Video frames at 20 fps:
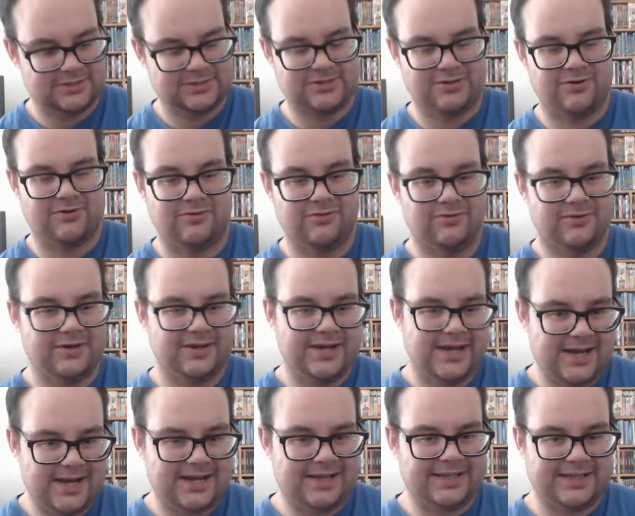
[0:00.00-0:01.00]
so
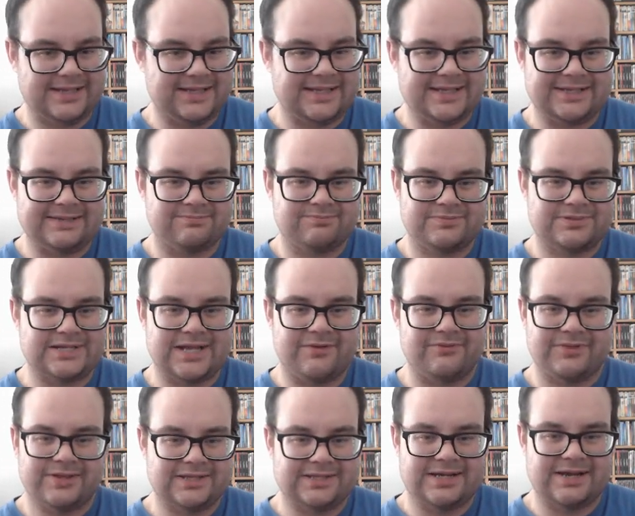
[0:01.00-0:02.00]
it's
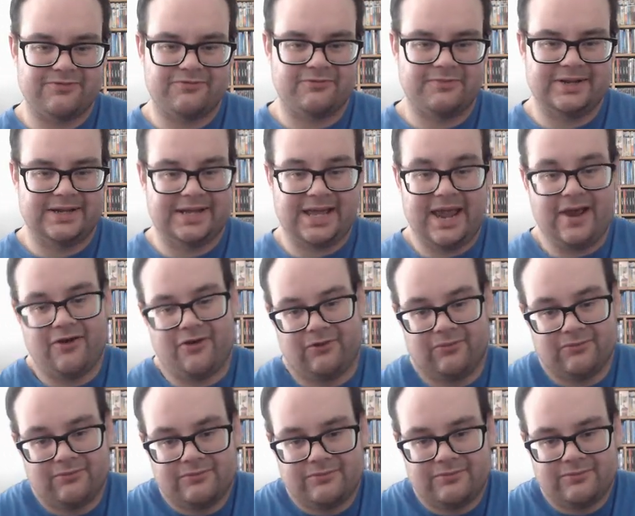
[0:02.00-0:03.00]
not really time for me to care
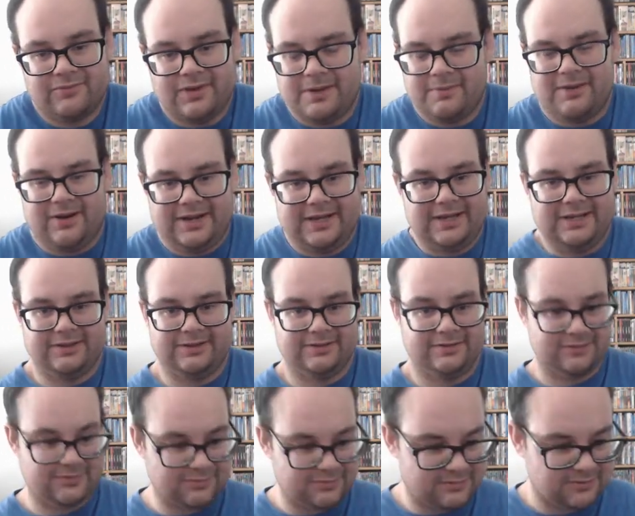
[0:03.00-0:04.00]
about any of
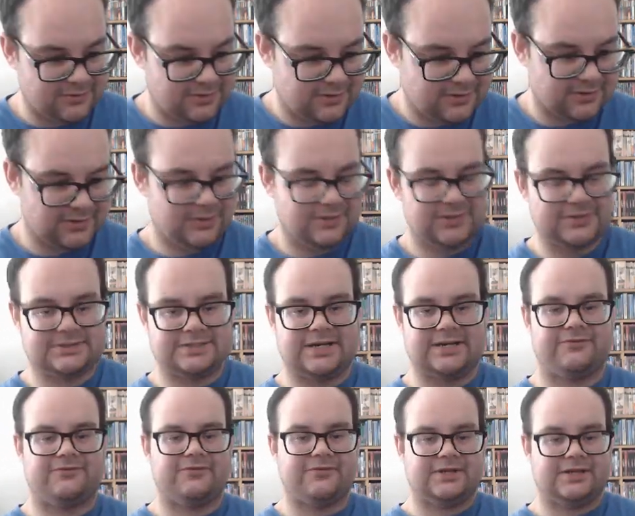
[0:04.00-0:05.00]
this. I
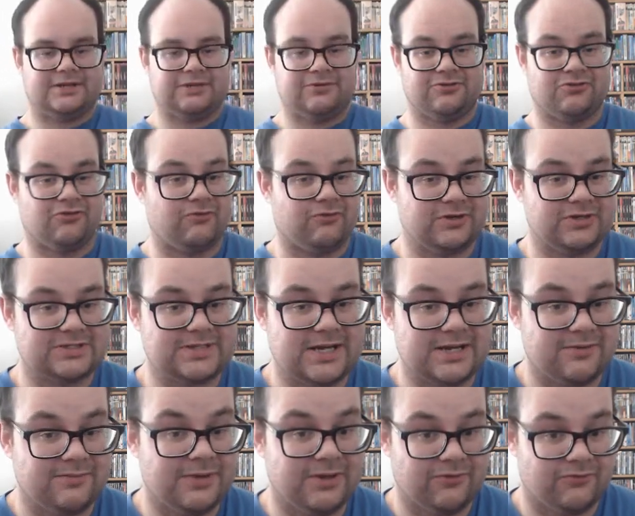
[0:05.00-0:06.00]
kind of feel like the story's
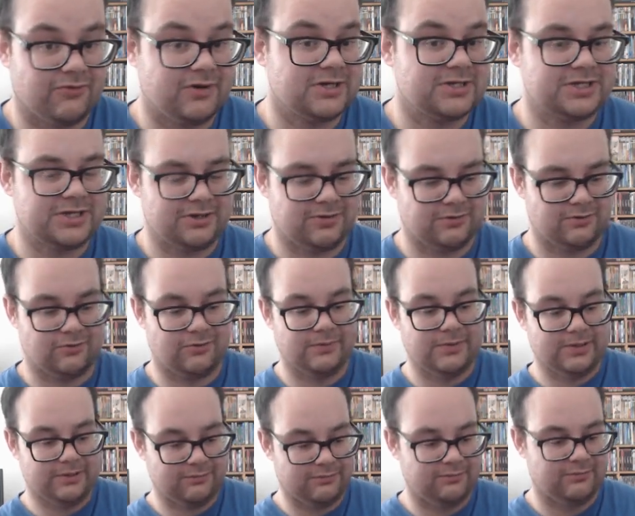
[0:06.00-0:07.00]
kind of being rushed here a little
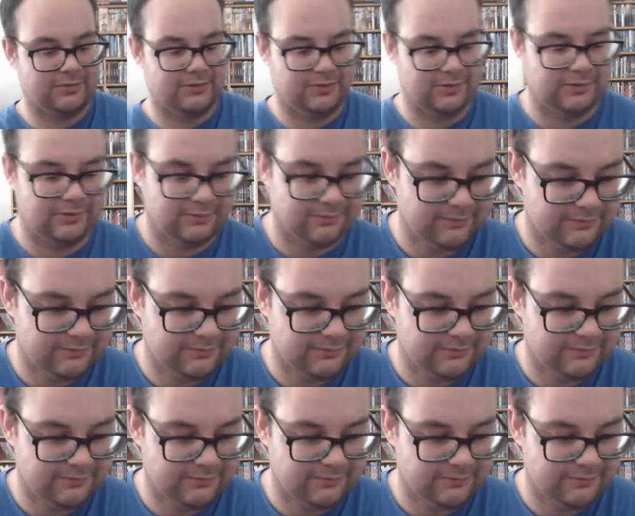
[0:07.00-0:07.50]
bit, in